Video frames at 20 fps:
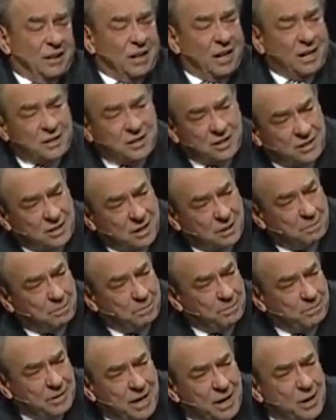not just a
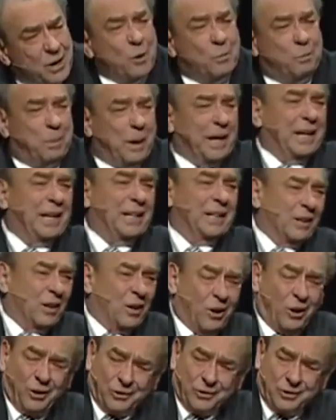neo pagan
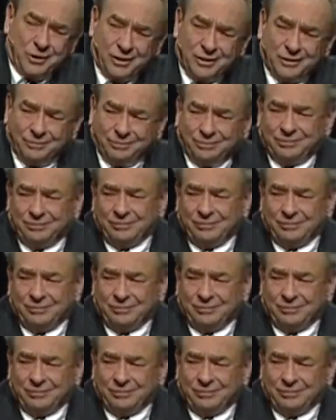culture,